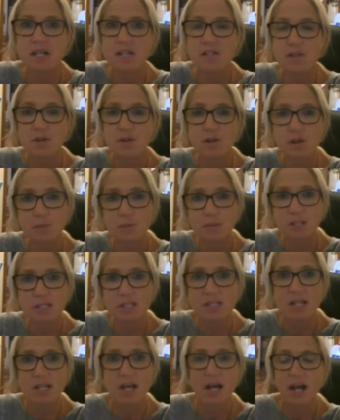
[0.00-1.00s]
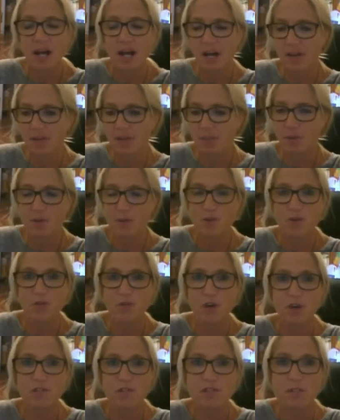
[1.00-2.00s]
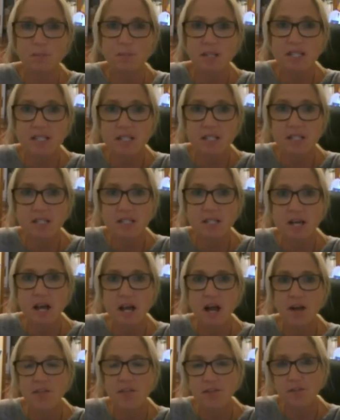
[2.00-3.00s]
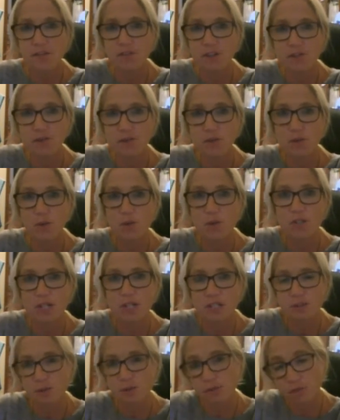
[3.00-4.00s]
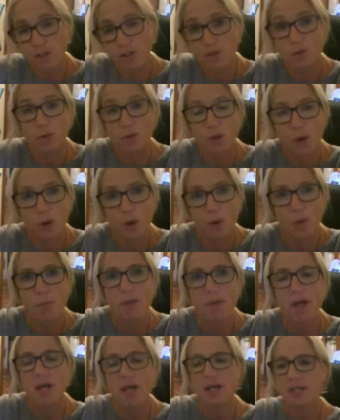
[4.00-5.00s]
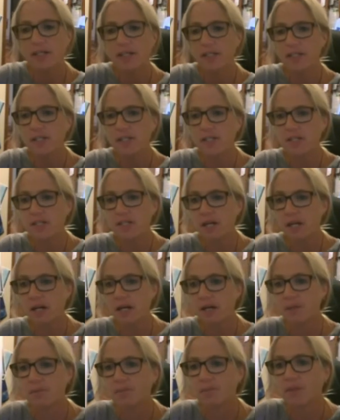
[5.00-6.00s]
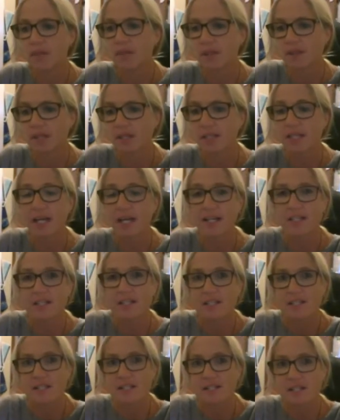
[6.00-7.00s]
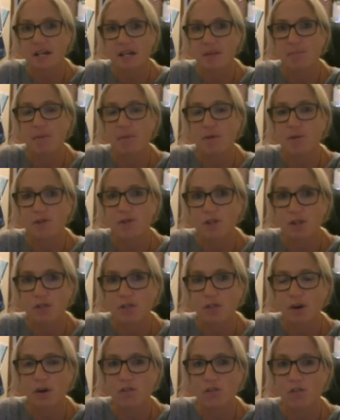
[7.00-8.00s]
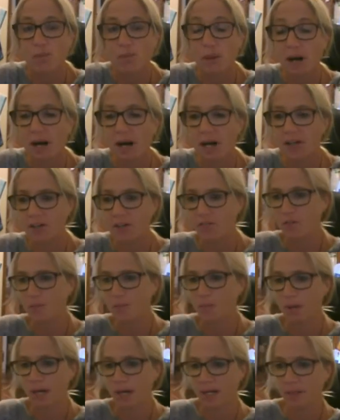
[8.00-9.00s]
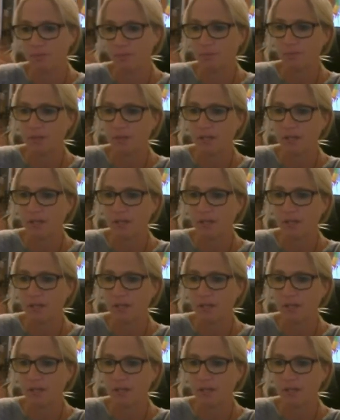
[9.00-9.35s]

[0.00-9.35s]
So humans are the most evolved species, and the frontal cortex, or the frontal lobe, is the latest and most evolved part of the brain.